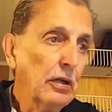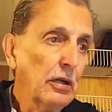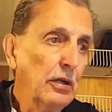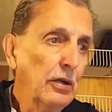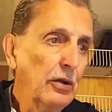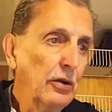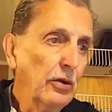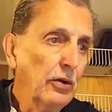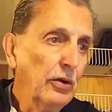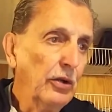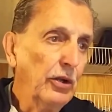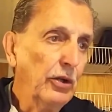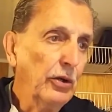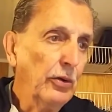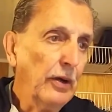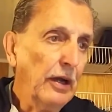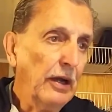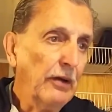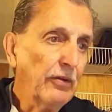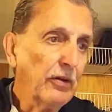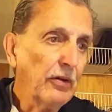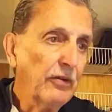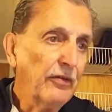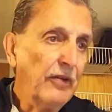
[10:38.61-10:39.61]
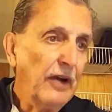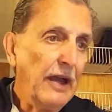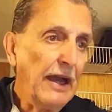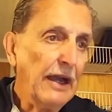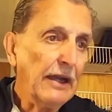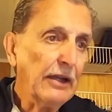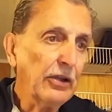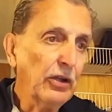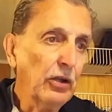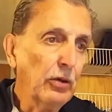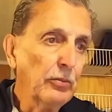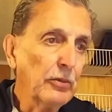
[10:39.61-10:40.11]
do you ever
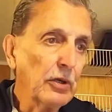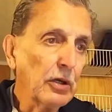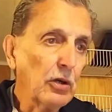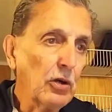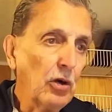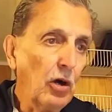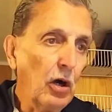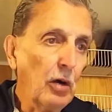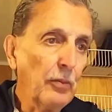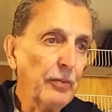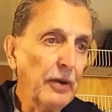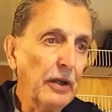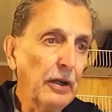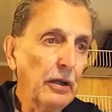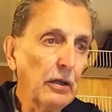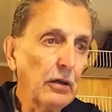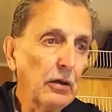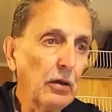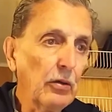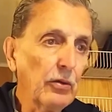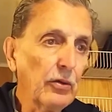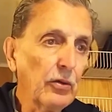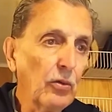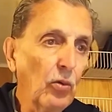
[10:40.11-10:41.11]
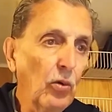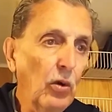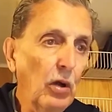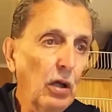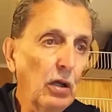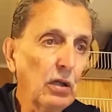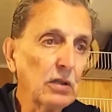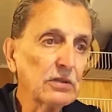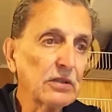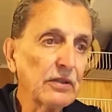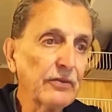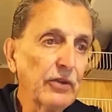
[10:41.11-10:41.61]
vacuum the carpeting on the
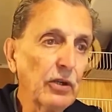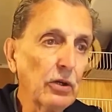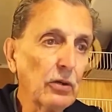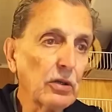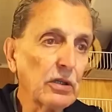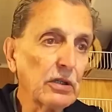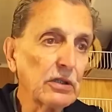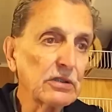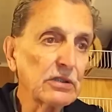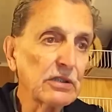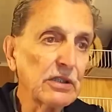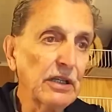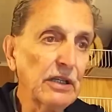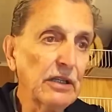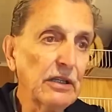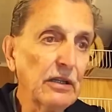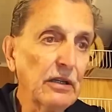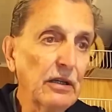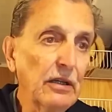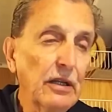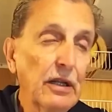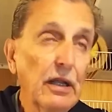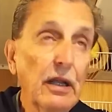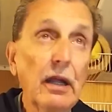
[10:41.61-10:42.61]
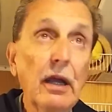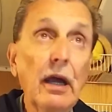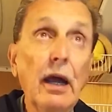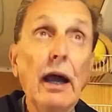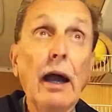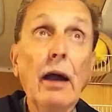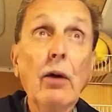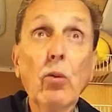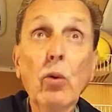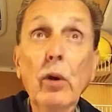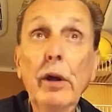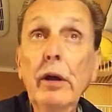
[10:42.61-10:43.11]
walls of your casita?
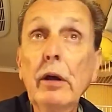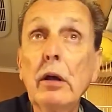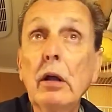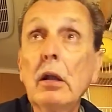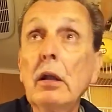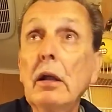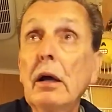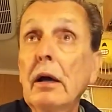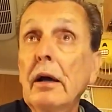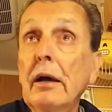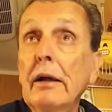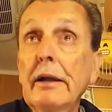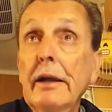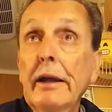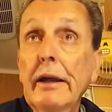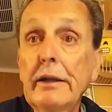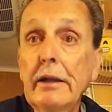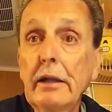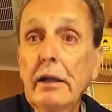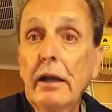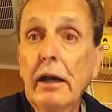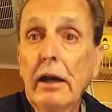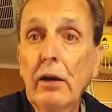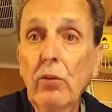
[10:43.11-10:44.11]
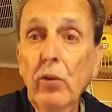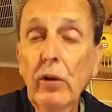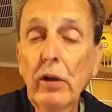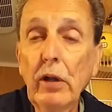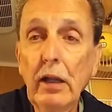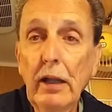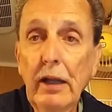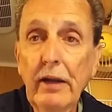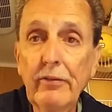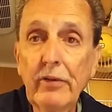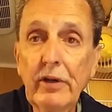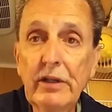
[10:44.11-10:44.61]
I will, uh, it, I
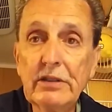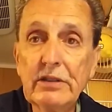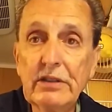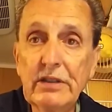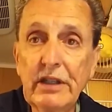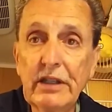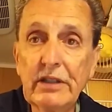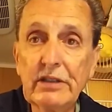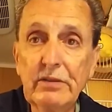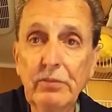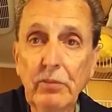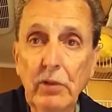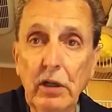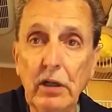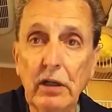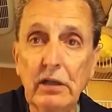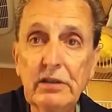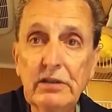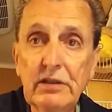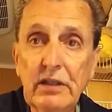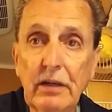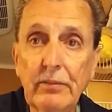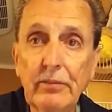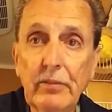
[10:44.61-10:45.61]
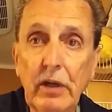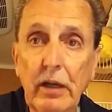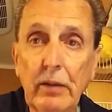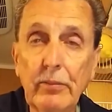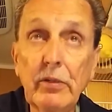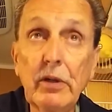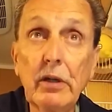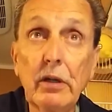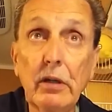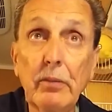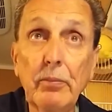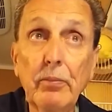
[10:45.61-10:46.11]
will every six months. I'm, I'm
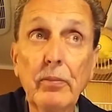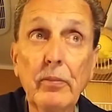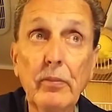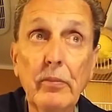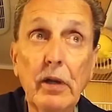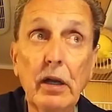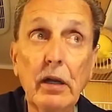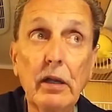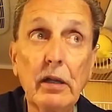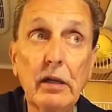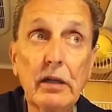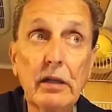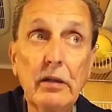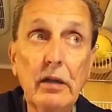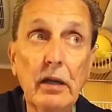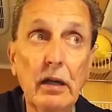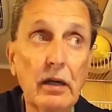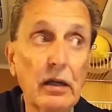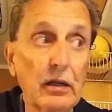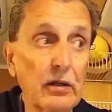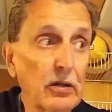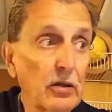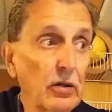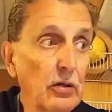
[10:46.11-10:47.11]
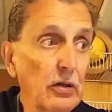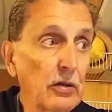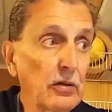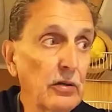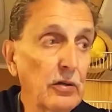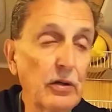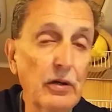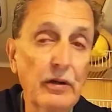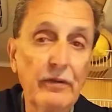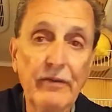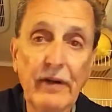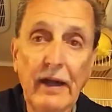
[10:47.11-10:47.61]
going to uh, uh, do,
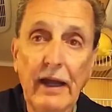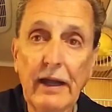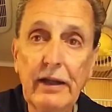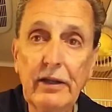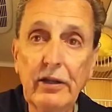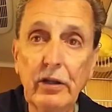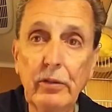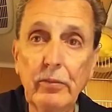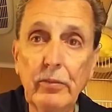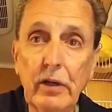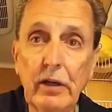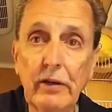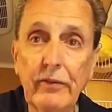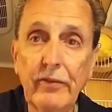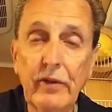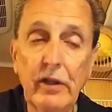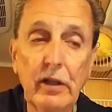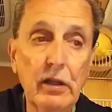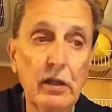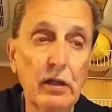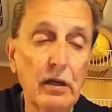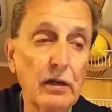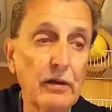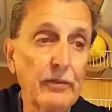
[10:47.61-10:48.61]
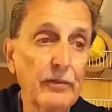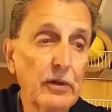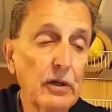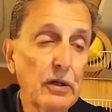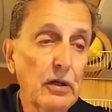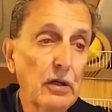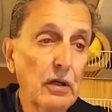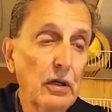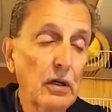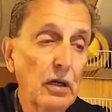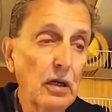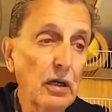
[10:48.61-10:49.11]
do a vacuum of the,
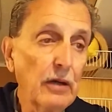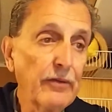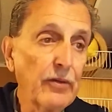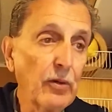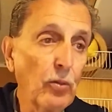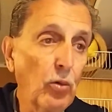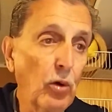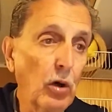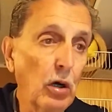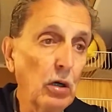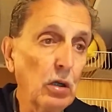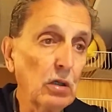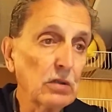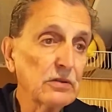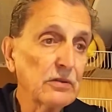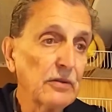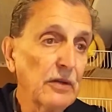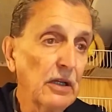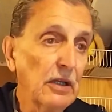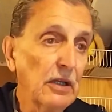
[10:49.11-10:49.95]
of the walls.